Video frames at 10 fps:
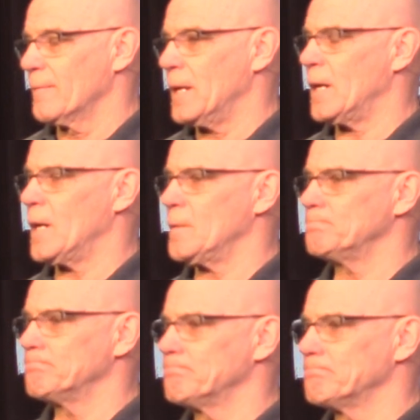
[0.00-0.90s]
Uh,
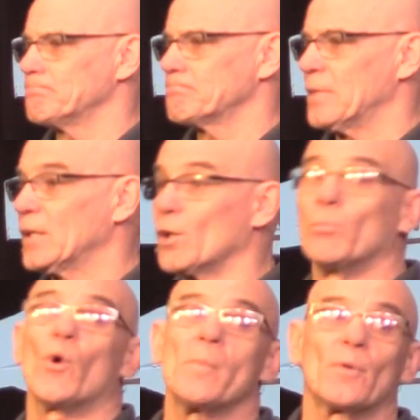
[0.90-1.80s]
a little
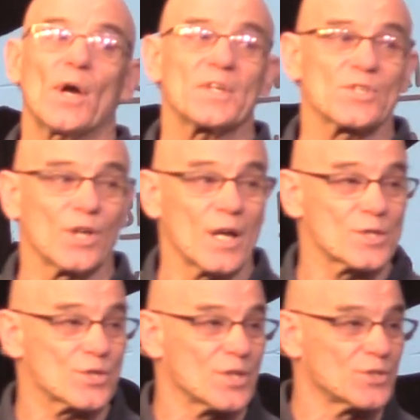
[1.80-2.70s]
boy brought his
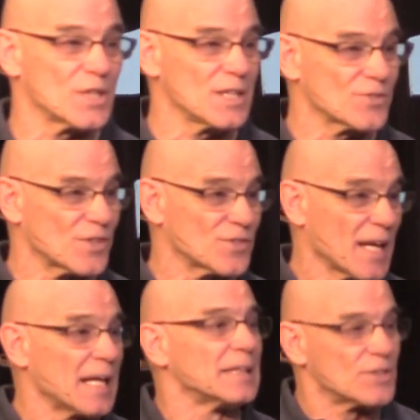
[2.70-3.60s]
lunch to Jesus.
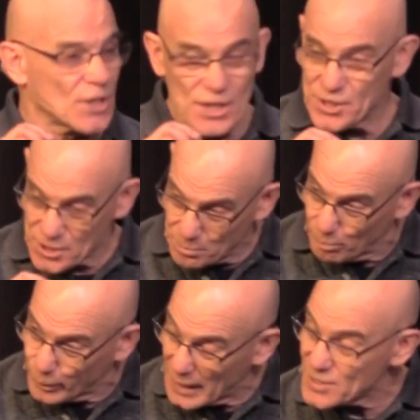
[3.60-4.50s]
Jesus
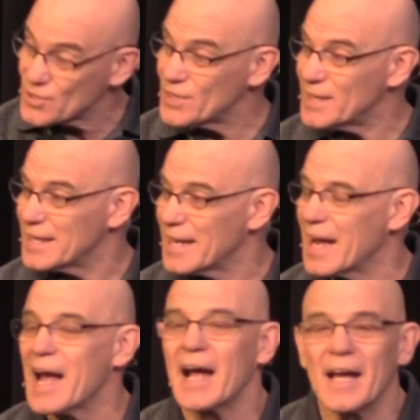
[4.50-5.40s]
blessed it
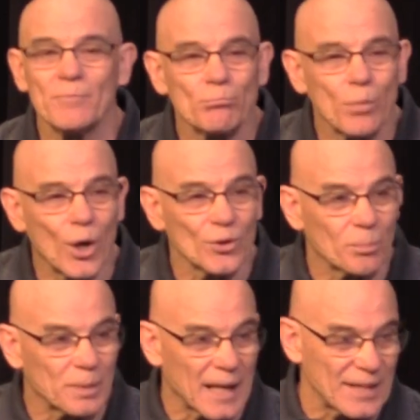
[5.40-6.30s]
and
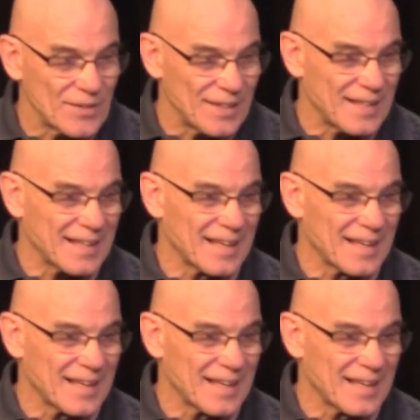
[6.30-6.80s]
multiplied it